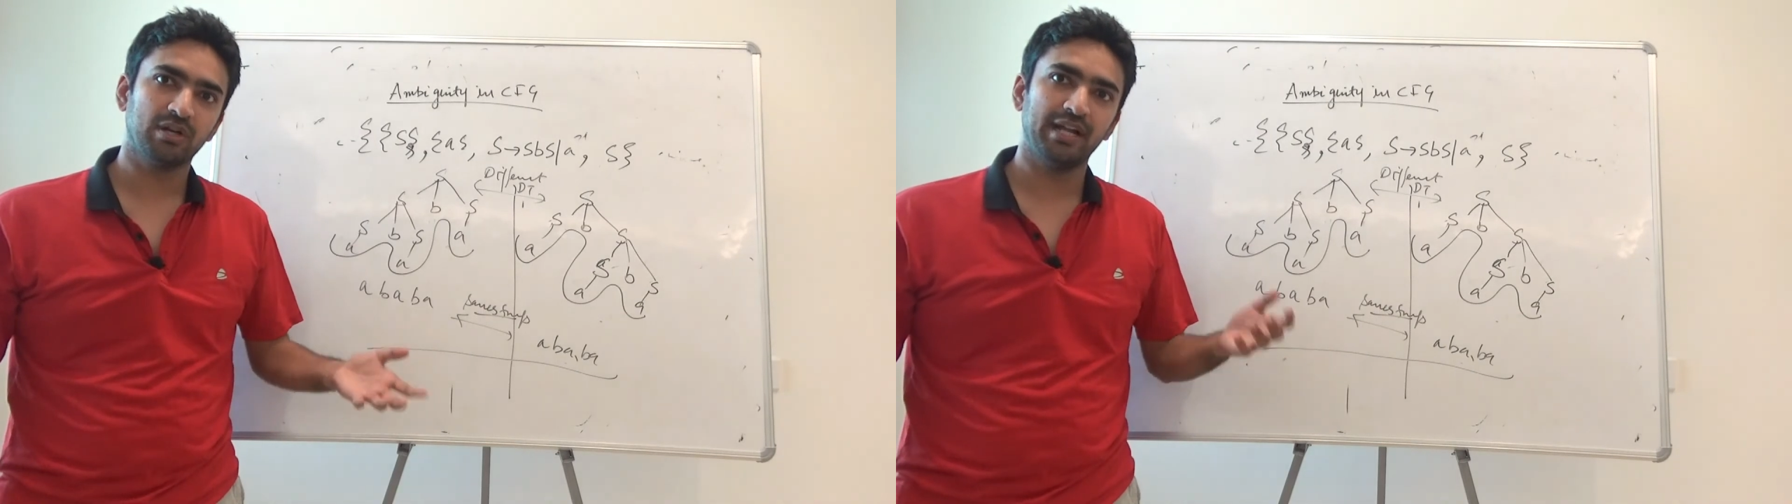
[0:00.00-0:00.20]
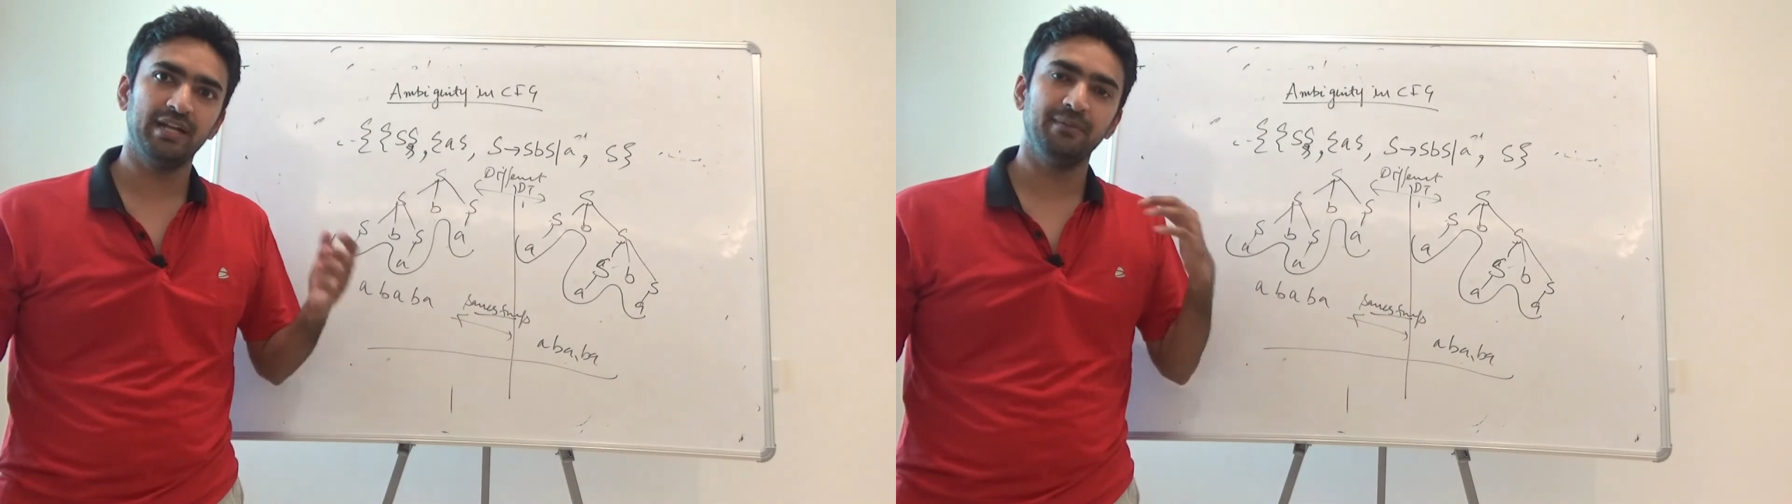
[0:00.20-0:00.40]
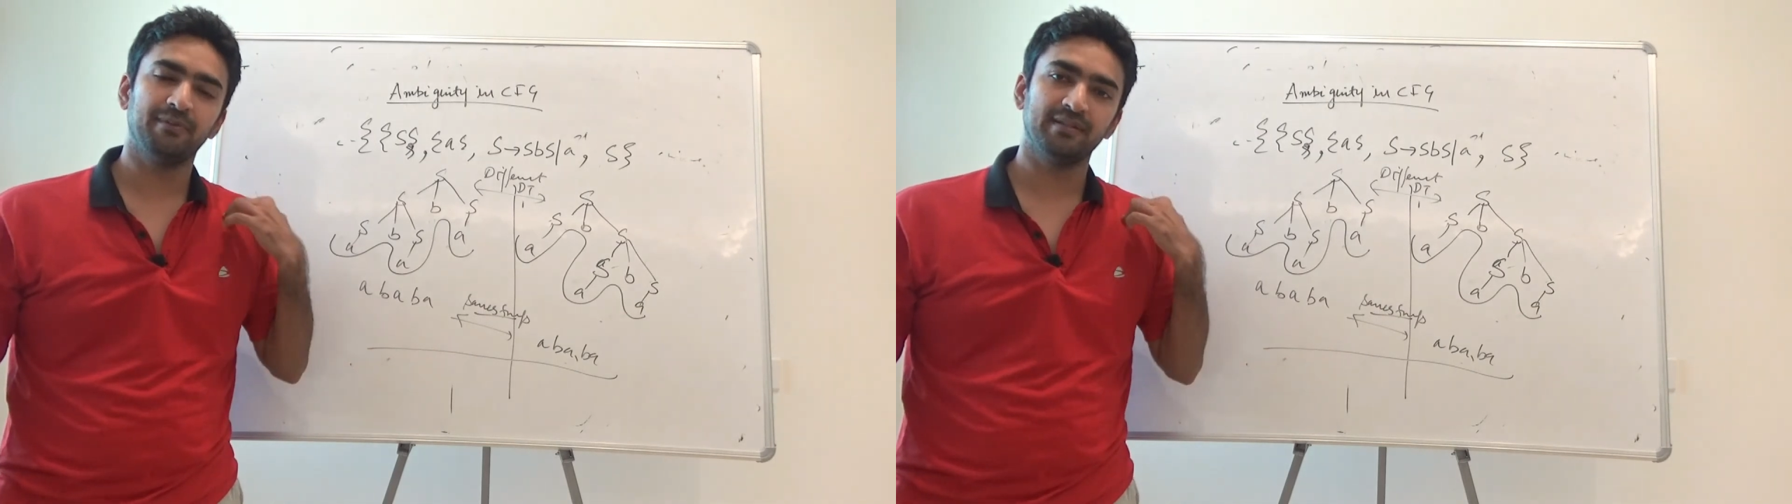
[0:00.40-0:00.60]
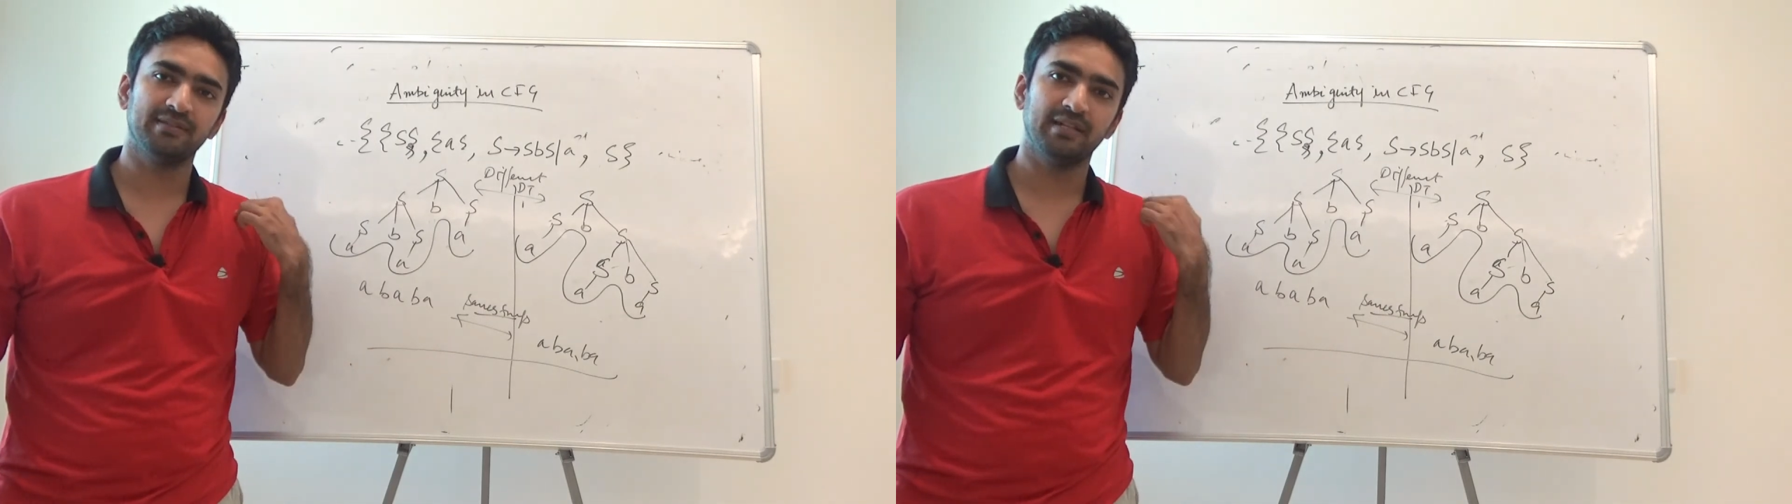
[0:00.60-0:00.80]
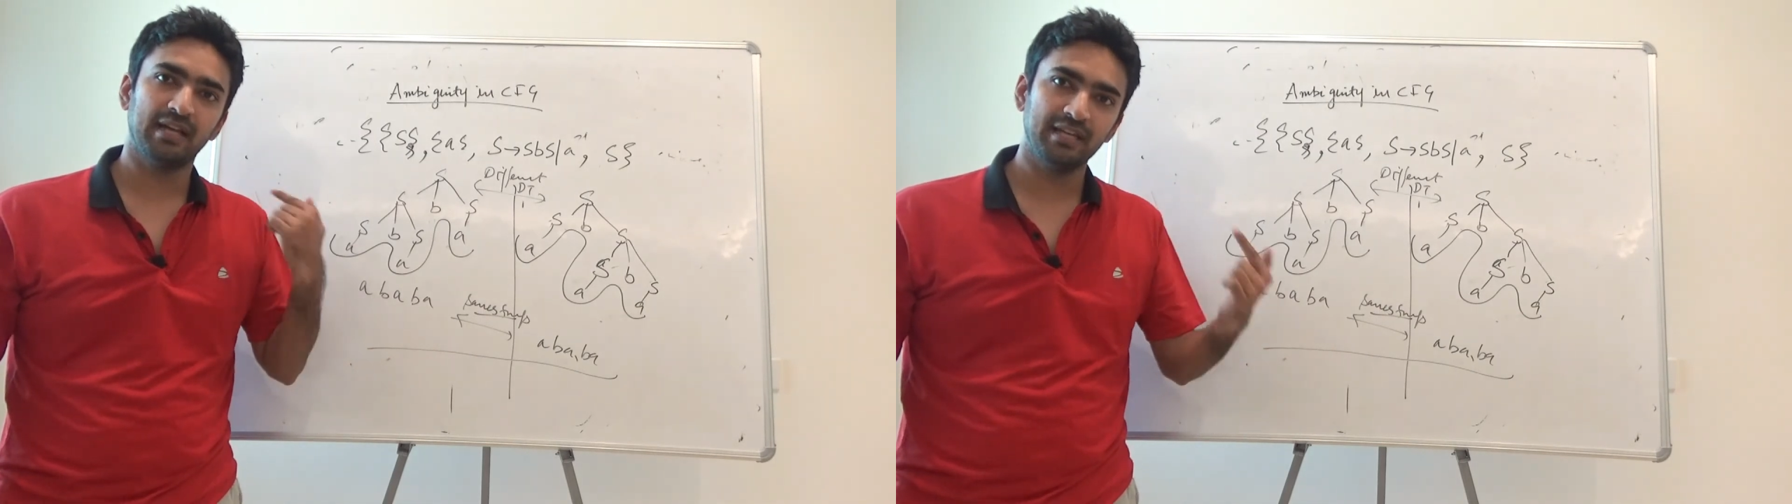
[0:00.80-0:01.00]
kindly press
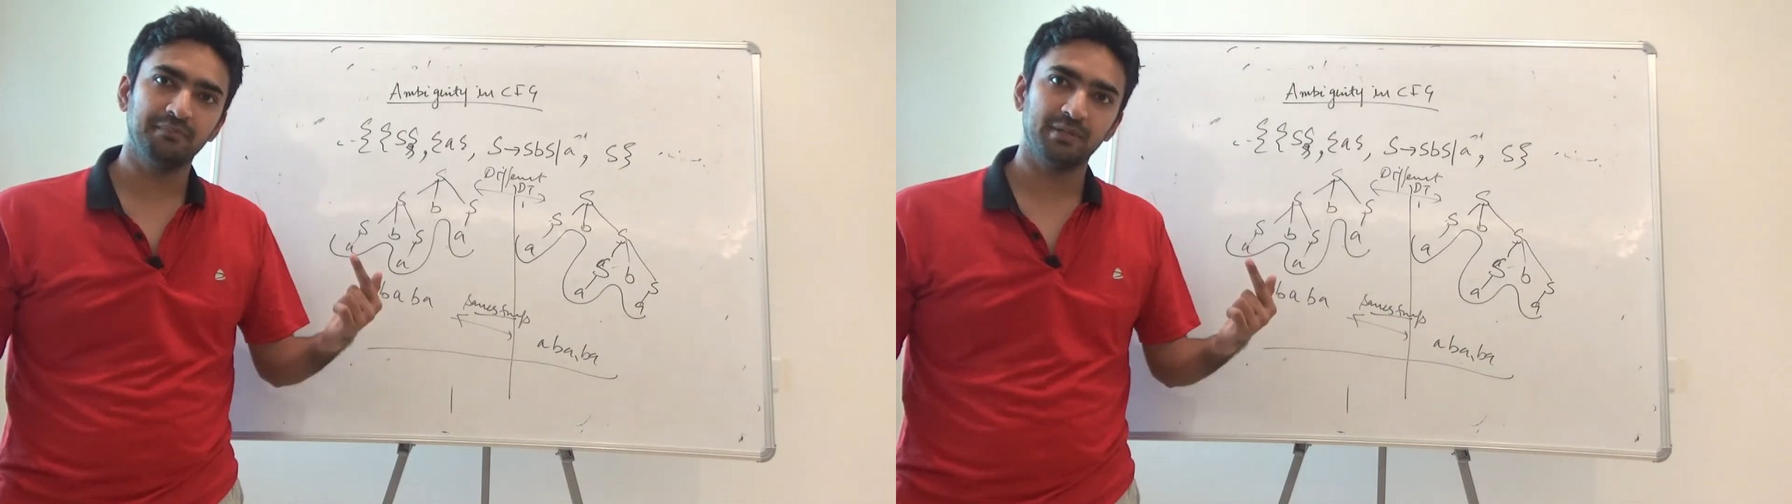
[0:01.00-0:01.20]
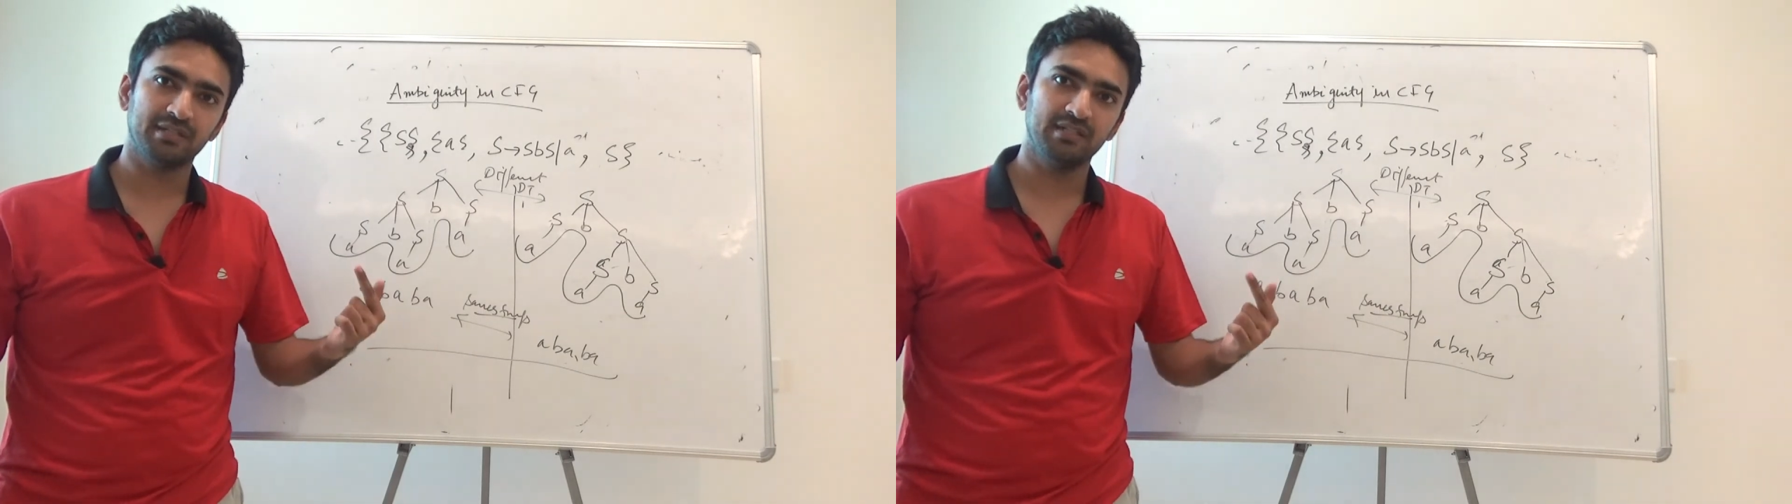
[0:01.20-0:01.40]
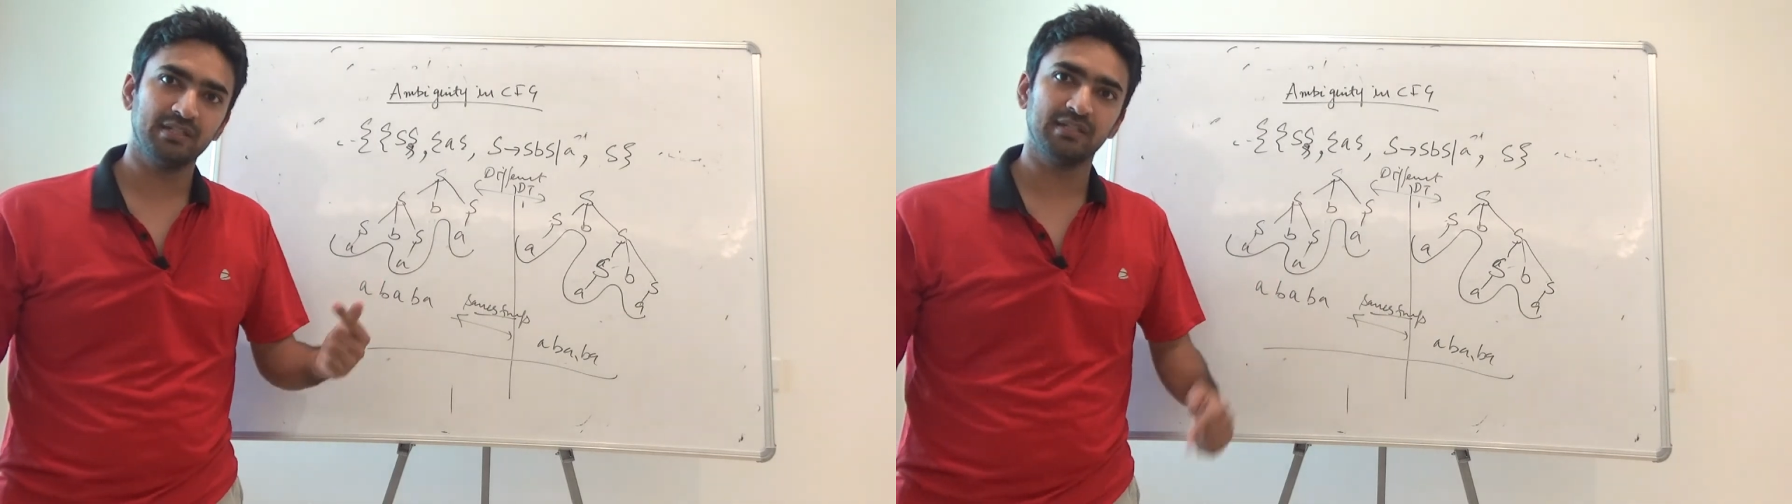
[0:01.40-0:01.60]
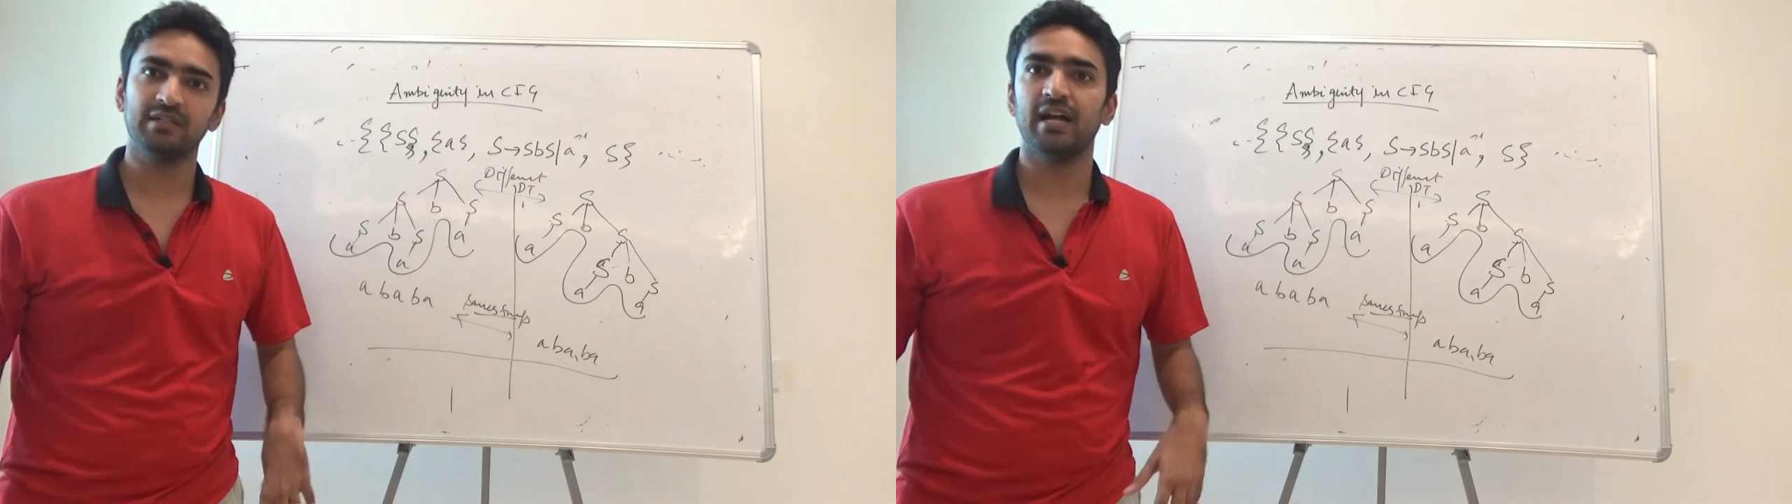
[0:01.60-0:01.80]
the like button,